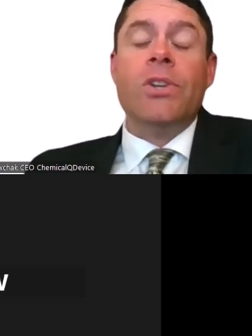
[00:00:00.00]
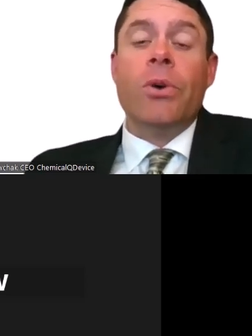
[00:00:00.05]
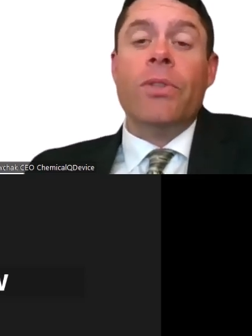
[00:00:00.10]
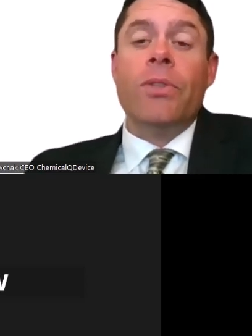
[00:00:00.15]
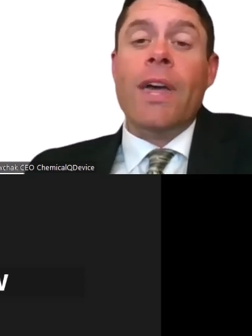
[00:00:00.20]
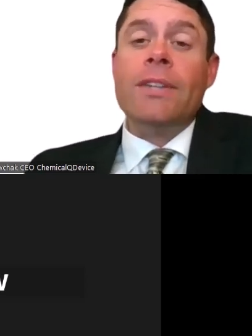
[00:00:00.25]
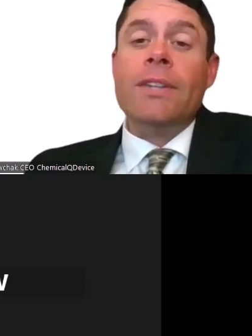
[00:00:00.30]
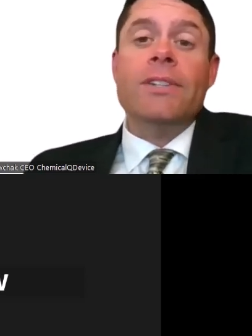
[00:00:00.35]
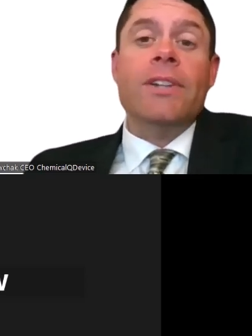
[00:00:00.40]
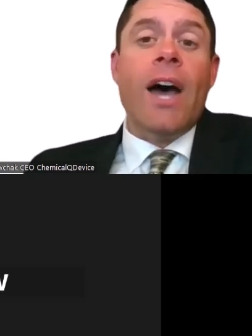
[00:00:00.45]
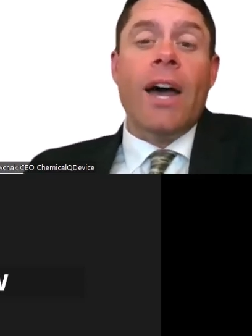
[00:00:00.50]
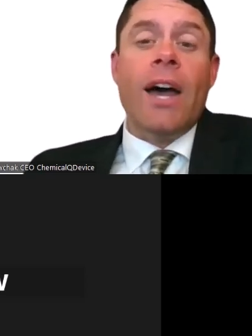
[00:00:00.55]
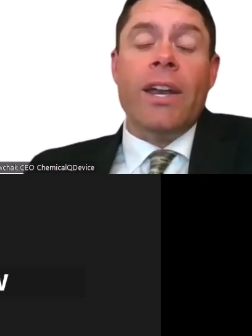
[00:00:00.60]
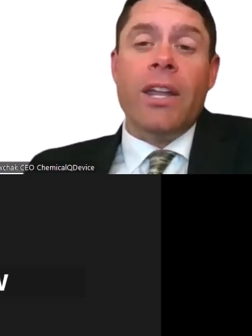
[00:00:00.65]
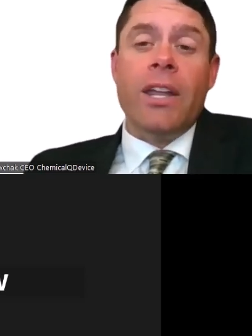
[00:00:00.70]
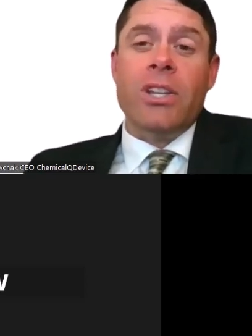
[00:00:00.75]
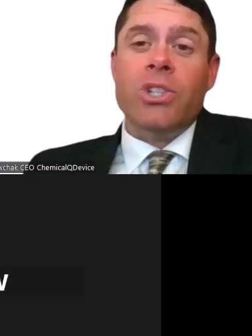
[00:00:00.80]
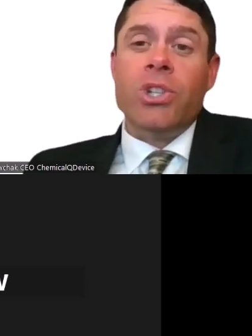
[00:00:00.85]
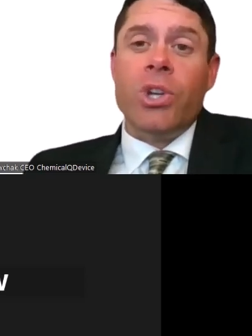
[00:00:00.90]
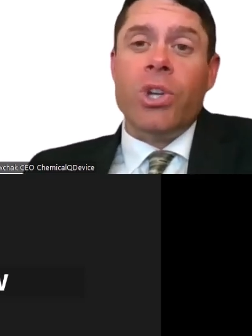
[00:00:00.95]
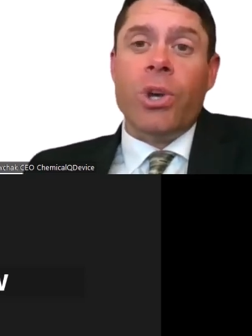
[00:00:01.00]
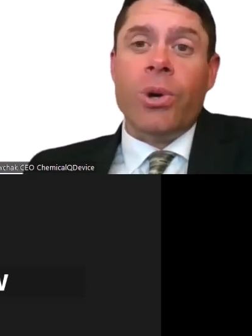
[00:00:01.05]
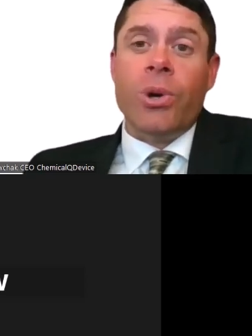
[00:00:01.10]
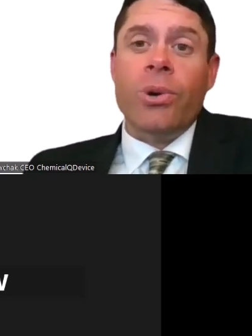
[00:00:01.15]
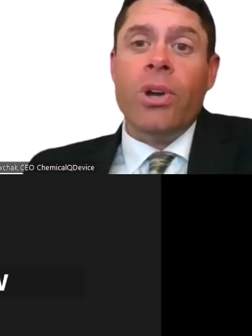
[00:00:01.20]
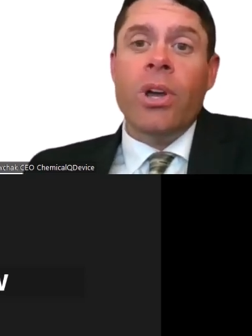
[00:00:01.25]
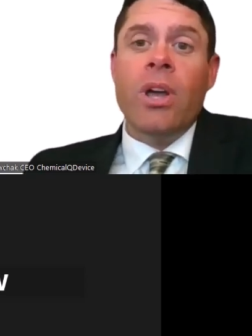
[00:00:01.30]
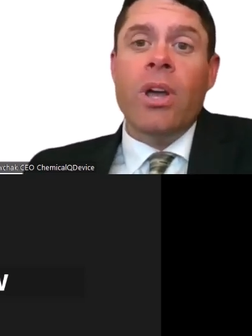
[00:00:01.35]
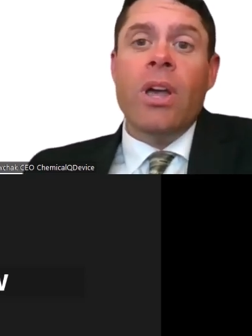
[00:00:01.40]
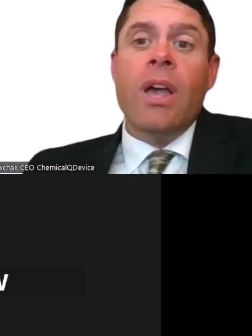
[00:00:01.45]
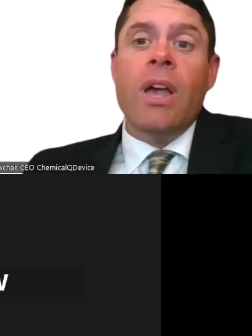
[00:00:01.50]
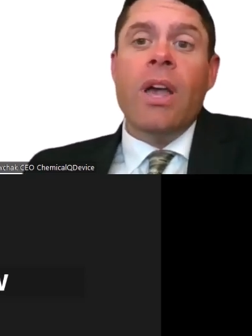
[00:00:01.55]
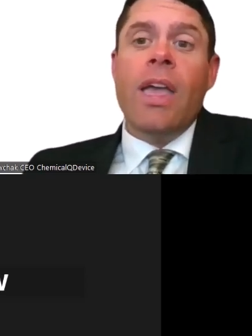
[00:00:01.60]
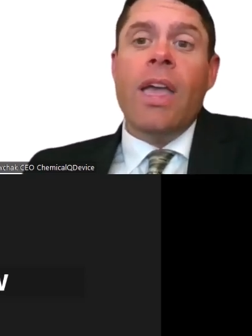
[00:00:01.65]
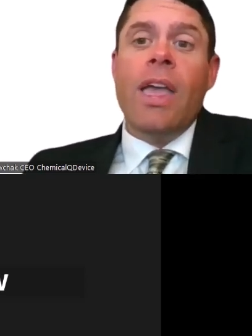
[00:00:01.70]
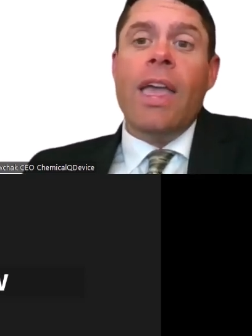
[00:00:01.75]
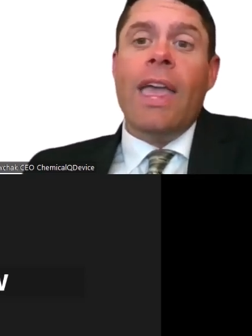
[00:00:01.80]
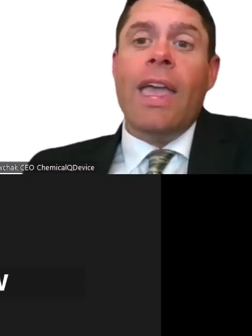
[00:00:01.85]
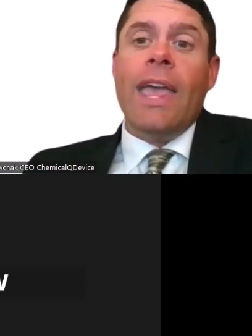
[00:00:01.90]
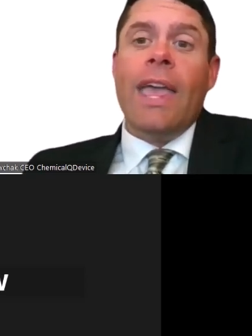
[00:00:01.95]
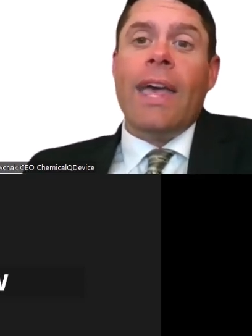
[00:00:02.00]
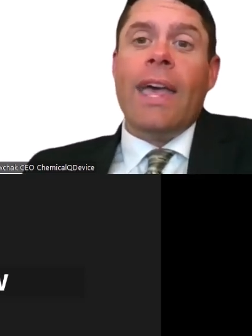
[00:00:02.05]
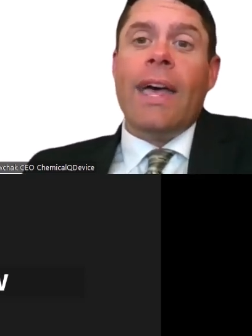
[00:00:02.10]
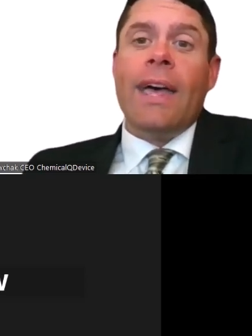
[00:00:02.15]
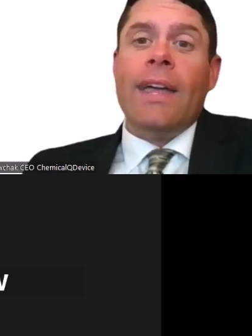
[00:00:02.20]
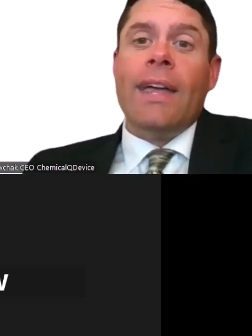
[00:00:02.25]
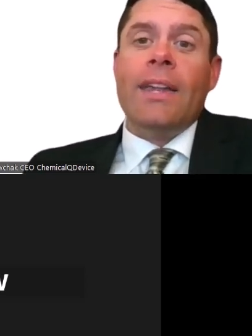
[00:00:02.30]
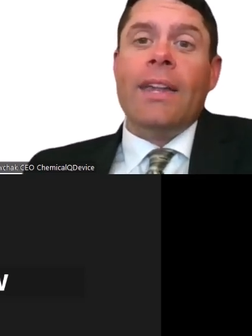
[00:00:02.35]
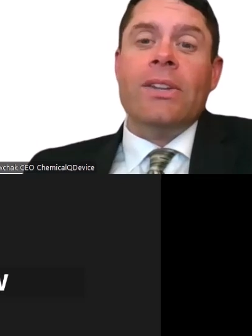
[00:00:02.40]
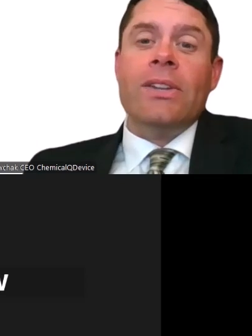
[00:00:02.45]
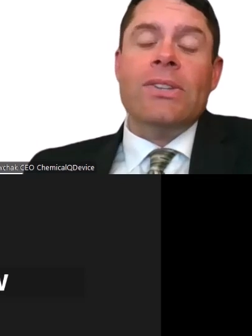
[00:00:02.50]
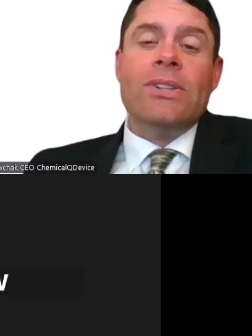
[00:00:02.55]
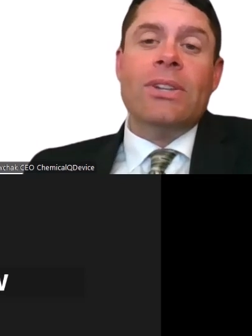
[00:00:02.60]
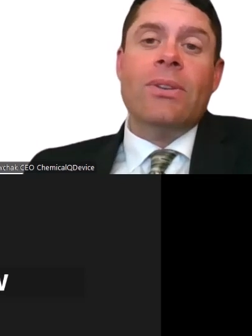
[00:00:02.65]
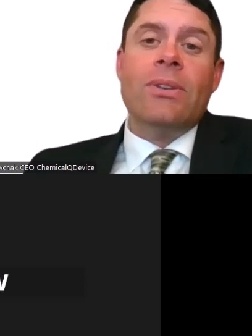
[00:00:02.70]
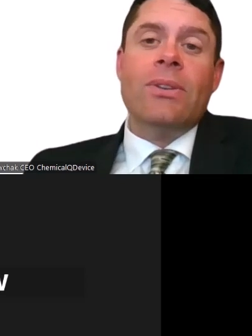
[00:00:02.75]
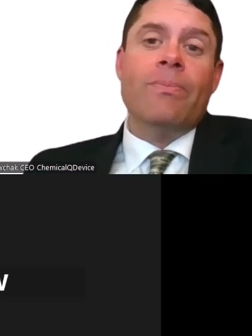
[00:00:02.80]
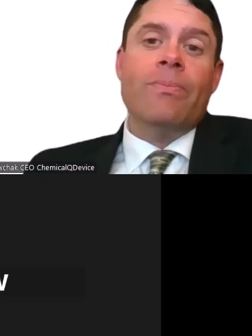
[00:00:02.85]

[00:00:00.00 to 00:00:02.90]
So that's not an issue. And,